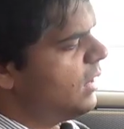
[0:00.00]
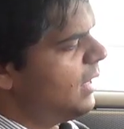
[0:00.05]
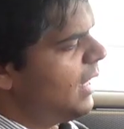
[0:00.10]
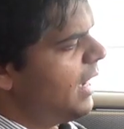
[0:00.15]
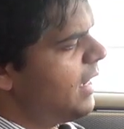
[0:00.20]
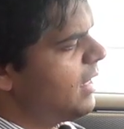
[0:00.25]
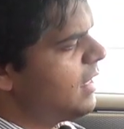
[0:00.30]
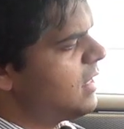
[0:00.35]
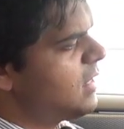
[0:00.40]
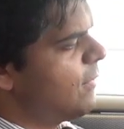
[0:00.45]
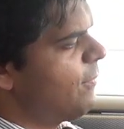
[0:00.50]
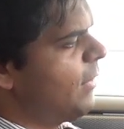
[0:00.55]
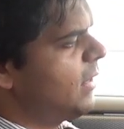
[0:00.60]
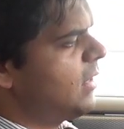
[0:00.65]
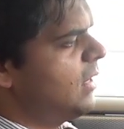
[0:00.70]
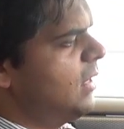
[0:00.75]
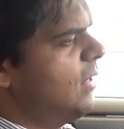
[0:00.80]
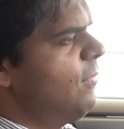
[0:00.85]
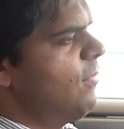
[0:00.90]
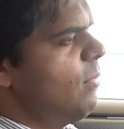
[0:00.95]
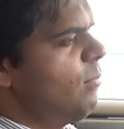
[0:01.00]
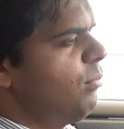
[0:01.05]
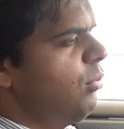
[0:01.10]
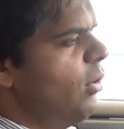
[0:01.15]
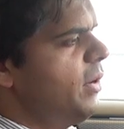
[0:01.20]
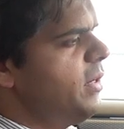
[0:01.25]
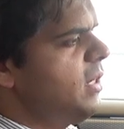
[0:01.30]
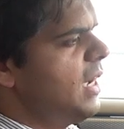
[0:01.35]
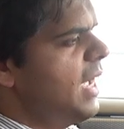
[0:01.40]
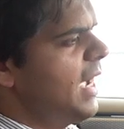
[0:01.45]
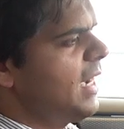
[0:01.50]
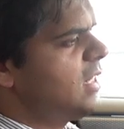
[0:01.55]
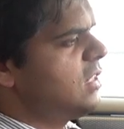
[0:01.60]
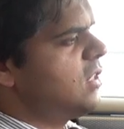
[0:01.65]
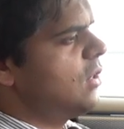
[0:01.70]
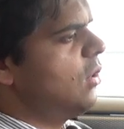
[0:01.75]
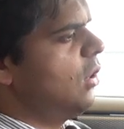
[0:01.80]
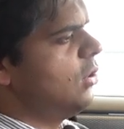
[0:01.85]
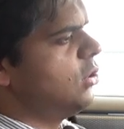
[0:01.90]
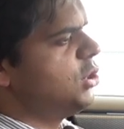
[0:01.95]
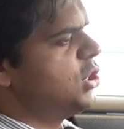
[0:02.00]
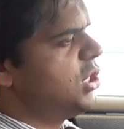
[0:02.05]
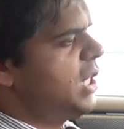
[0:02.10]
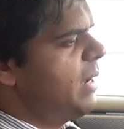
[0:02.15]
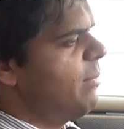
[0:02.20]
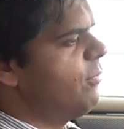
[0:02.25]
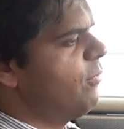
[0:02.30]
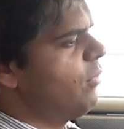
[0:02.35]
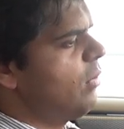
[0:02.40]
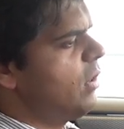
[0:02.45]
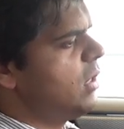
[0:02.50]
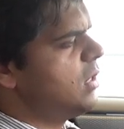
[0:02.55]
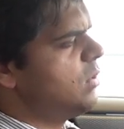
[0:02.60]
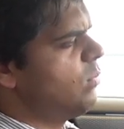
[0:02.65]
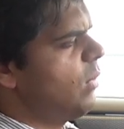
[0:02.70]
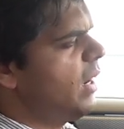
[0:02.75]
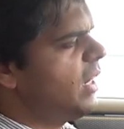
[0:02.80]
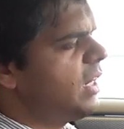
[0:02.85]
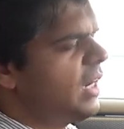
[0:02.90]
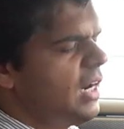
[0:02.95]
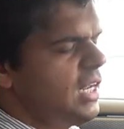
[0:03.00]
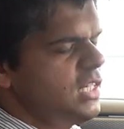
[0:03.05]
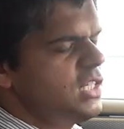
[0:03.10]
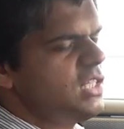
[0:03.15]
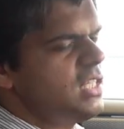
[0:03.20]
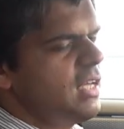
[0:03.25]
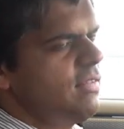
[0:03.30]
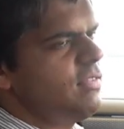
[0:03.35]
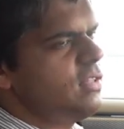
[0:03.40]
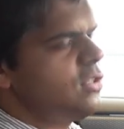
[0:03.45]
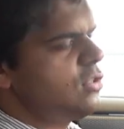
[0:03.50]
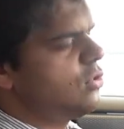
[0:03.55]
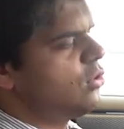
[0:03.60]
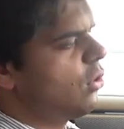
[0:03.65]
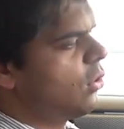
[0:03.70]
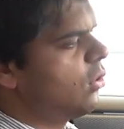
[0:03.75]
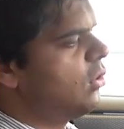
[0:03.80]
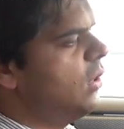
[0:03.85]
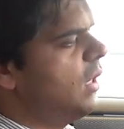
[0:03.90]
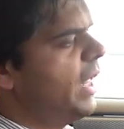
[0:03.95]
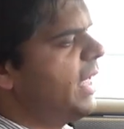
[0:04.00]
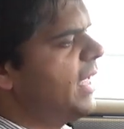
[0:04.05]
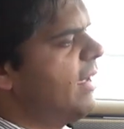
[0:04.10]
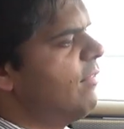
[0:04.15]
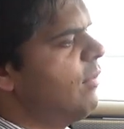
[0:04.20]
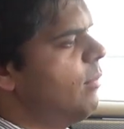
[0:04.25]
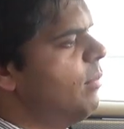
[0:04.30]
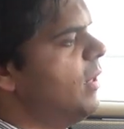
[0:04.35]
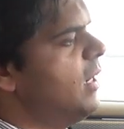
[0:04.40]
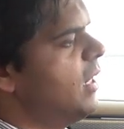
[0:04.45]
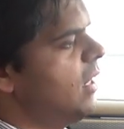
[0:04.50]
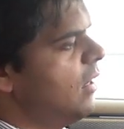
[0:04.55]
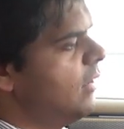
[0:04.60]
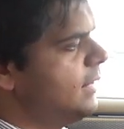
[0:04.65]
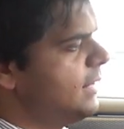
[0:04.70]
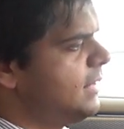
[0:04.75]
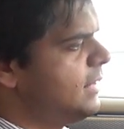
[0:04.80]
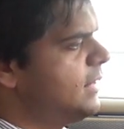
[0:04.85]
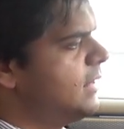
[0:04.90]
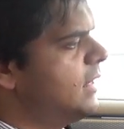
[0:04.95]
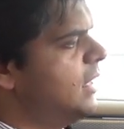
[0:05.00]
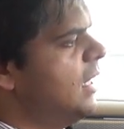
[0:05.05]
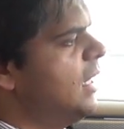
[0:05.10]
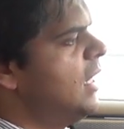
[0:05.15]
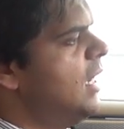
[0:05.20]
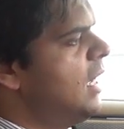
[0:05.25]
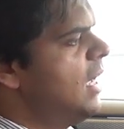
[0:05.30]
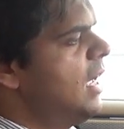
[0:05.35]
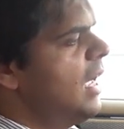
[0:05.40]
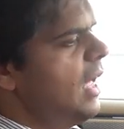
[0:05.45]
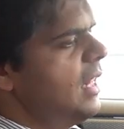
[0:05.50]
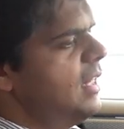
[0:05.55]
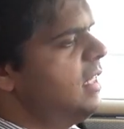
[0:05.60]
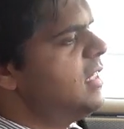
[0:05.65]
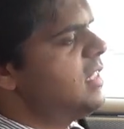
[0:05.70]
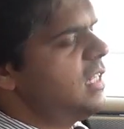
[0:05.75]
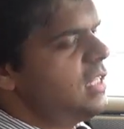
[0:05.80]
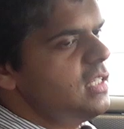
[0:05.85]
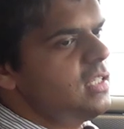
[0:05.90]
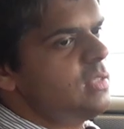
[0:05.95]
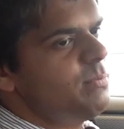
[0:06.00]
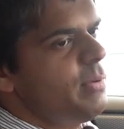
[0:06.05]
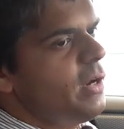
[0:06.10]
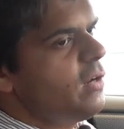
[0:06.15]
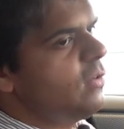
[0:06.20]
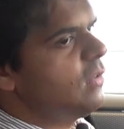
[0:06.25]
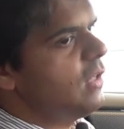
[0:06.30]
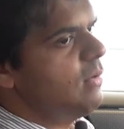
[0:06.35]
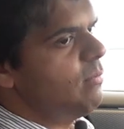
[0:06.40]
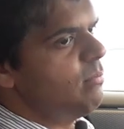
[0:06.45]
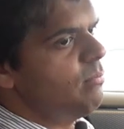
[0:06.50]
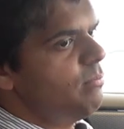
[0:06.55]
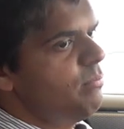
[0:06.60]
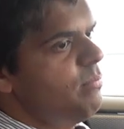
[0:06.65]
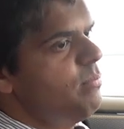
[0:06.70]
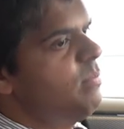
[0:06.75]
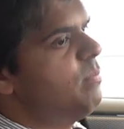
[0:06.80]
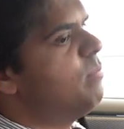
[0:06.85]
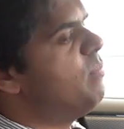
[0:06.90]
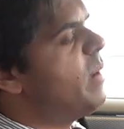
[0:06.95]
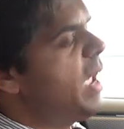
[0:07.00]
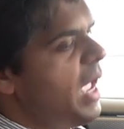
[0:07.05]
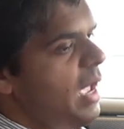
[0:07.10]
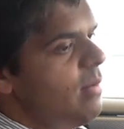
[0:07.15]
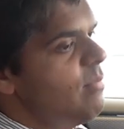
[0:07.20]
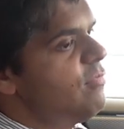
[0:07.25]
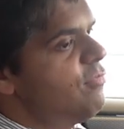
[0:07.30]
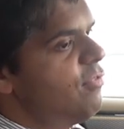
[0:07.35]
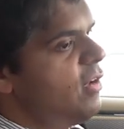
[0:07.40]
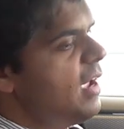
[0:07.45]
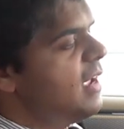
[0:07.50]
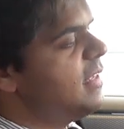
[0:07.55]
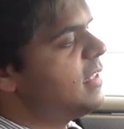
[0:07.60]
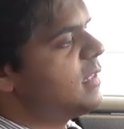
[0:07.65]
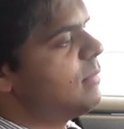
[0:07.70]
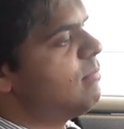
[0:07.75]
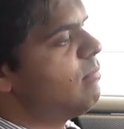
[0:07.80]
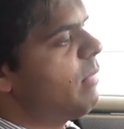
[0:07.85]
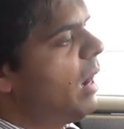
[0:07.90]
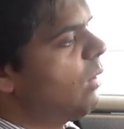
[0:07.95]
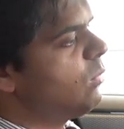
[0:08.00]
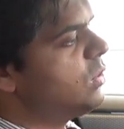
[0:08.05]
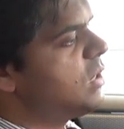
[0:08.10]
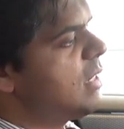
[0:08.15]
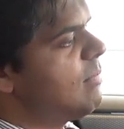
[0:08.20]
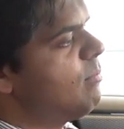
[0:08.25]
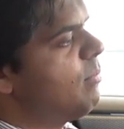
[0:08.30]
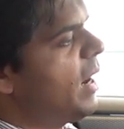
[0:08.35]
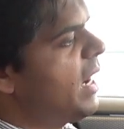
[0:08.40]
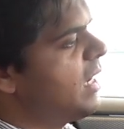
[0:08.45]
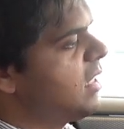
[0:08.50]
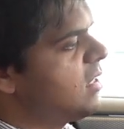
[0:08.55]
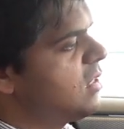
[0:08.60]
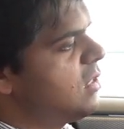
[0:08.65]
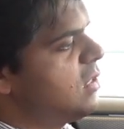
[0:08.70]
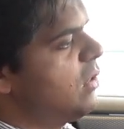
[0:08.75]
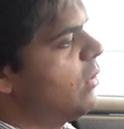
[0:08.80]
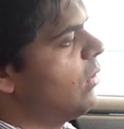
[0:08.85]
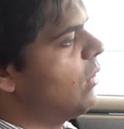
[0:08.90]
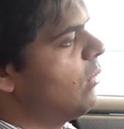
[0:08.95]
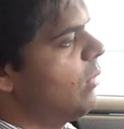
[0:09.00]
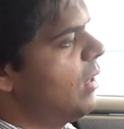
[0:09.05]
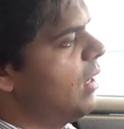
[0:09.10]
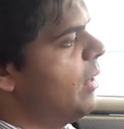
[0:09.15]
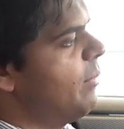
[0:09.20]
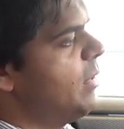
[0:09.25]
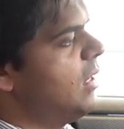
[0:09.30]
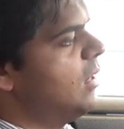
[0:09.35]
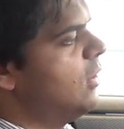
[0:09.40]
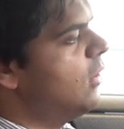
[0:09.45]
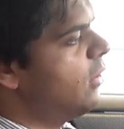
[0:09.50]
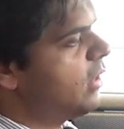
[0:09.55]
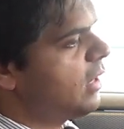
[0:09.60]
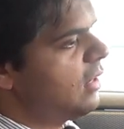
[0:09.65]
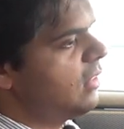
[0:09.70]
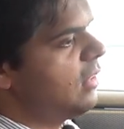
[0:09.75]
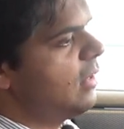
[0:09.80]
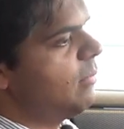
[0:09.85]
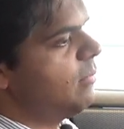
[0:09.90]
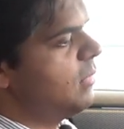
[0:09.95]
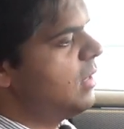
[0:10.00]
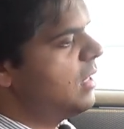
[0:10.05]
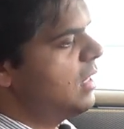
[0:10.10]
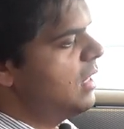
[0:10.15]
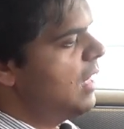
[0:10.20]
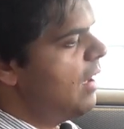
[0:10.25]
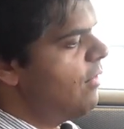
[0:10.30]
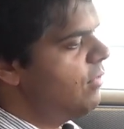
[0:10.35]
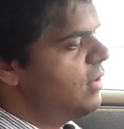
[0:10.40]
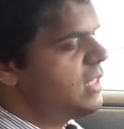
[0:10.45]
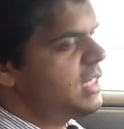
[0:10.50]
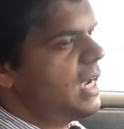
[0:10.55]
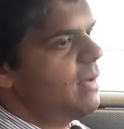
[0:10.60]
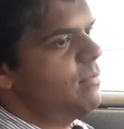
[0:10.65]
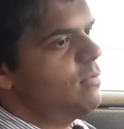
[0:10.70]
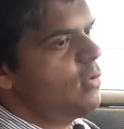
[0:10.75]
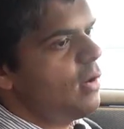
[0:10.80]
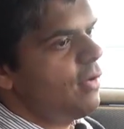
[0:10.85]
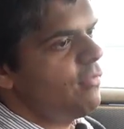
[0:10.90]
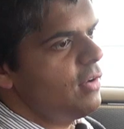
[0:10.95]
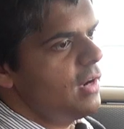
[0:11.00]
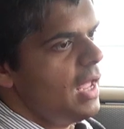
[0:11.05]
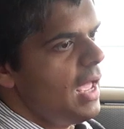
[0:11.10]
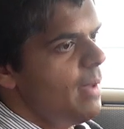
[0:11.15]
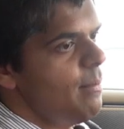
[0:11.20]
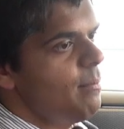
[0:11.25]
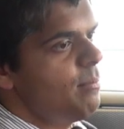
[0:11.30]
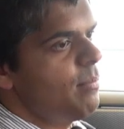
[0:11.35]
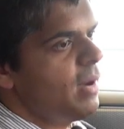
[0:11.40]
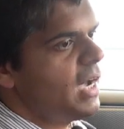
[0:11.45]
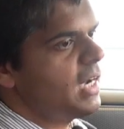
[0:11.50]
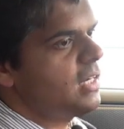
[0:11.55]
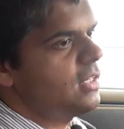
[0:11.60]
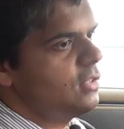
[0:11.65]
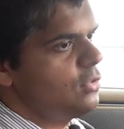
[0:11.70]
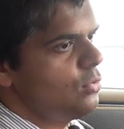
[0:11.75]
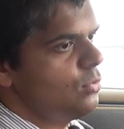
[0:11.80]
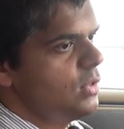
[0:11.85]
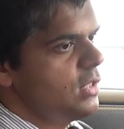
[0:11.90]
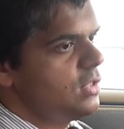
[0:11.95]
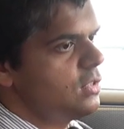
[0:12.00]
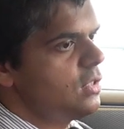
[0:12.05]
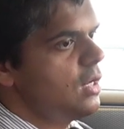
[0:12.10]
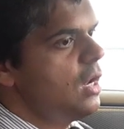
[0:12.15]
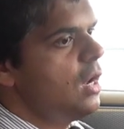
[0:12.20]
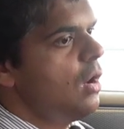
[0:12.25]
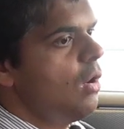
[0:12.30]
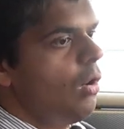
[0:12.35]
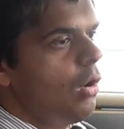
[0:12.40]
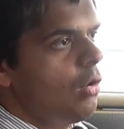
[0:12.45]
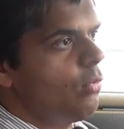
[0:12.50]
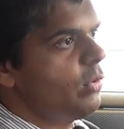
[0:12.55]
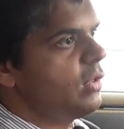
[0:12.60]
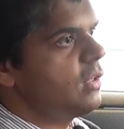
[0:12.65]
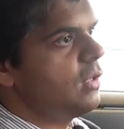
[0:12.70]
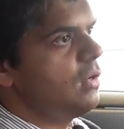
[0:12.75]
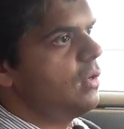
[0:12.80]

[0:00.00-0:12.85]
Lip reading: like is the fact that they've employed a hexagon shape for it. Why can't I just have a circle like everybody else? At least it's better than BMW's mountain bike steering wheel. I mean, look at them. Every time you have an M pack to it, or